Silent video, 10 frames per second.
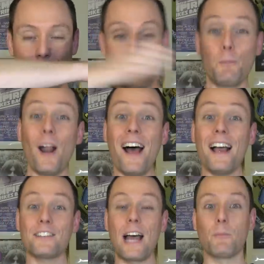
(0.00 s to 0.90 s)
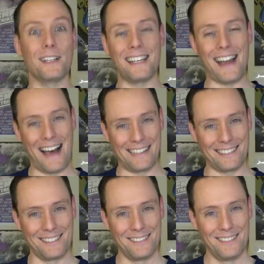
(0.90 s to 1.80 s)
Surprise, I'm really
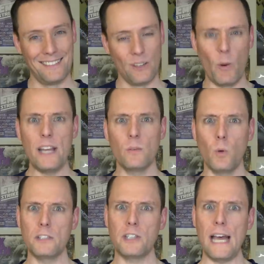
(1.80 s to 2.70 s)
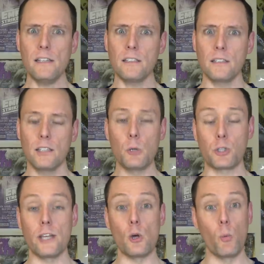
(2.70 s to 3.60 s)
not. Wait, what's that? You
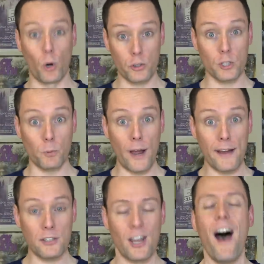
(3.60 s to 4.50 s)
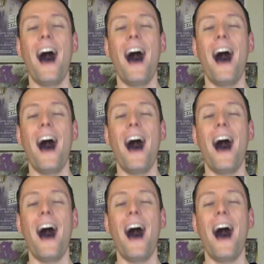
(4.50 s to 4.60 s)
say you weren't surprised?